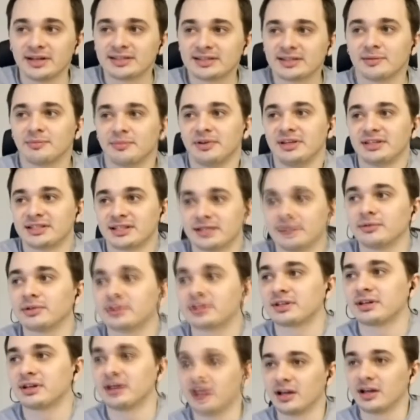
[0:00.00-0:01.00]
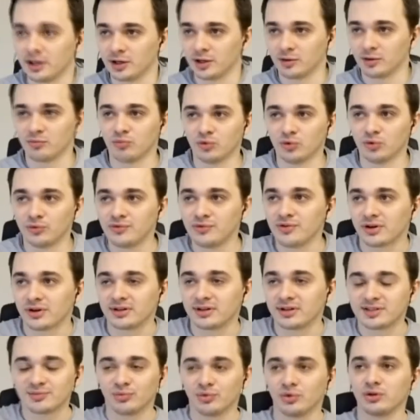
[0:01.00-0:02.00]
from the place where I
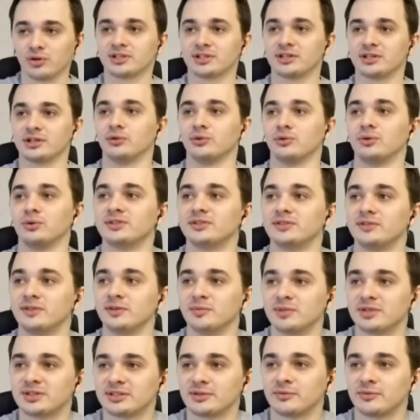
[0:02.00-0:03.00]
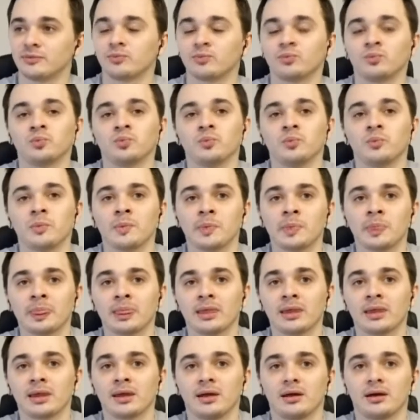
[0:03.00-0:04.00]
started rewriting the
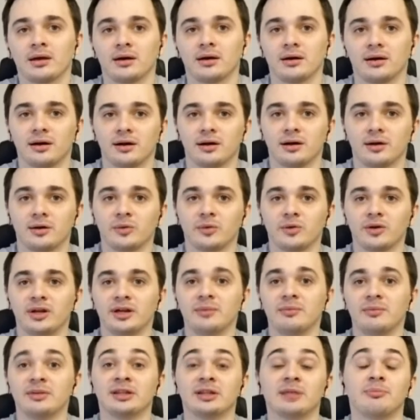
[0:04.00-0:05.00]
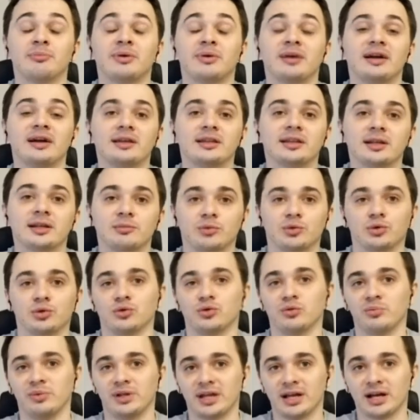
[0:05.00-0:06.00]
buffer, exploiting this
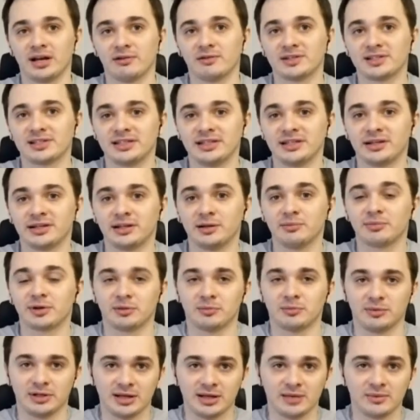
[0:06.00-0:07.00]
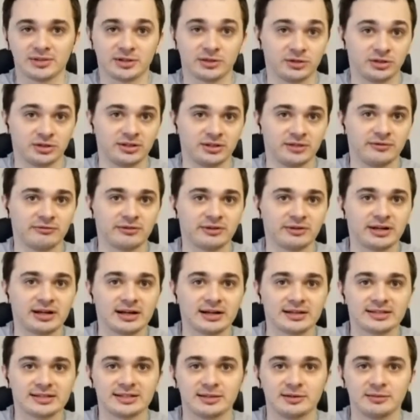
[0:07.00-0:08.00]
vulnerability. This is
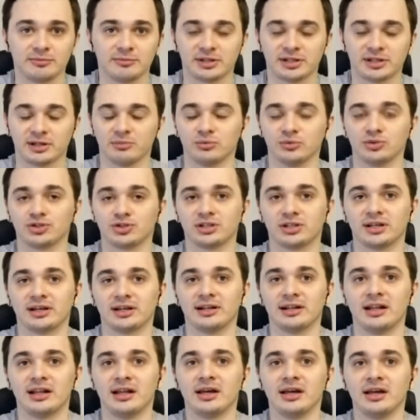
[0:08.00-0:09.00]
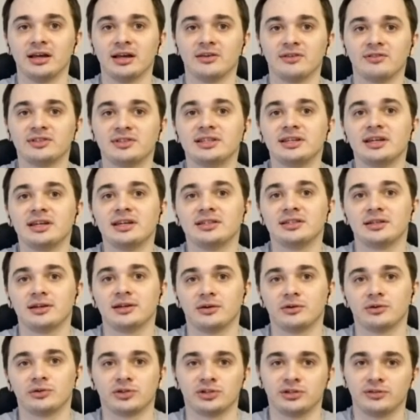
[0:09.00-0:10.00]
why I had issues with
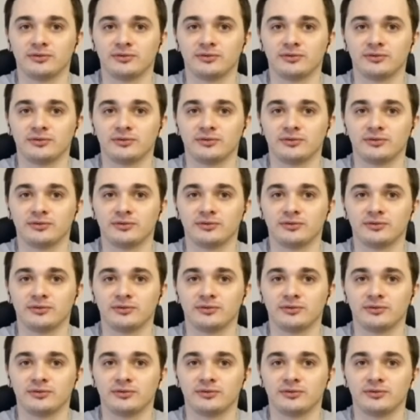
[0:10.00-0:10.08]
authentication,